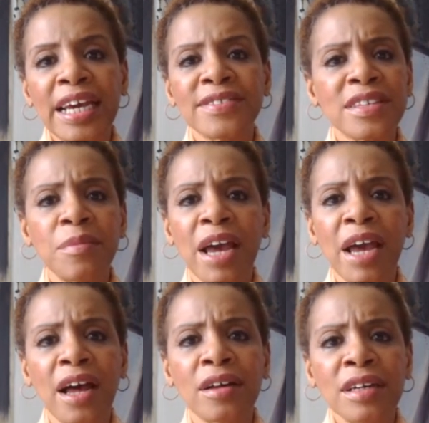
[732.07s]
and
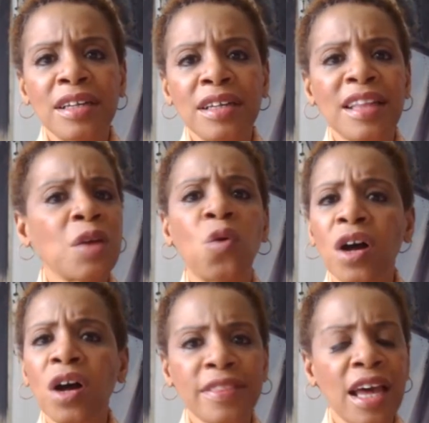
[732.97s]
somehow they
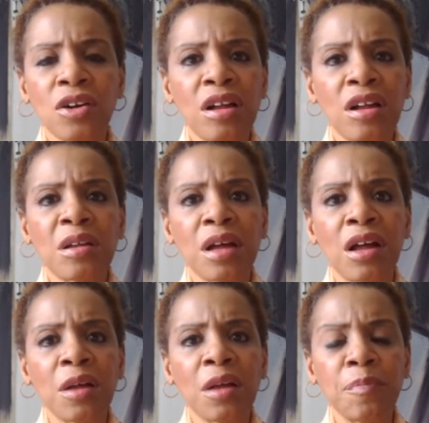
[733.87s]
want that
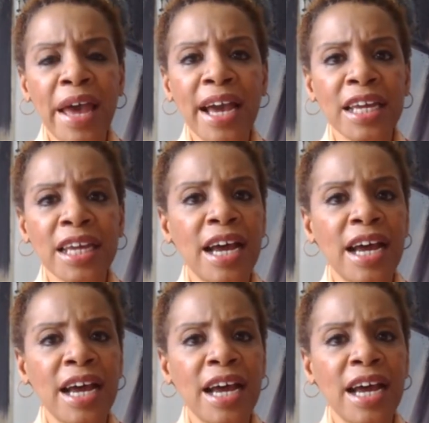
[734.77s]
all all back.